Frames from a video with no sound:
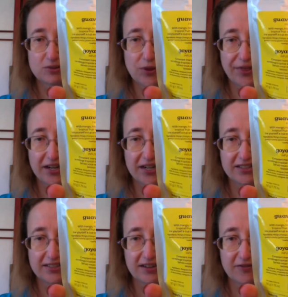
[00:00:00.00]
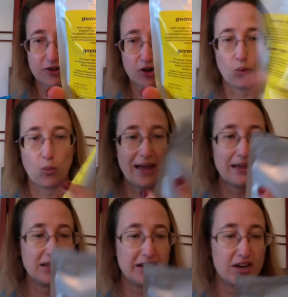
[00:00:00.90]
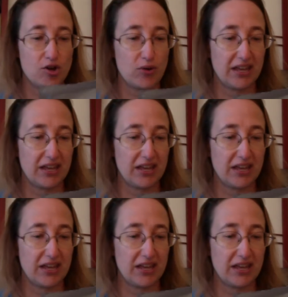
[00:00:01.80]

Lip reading: one that I discovered a while ago.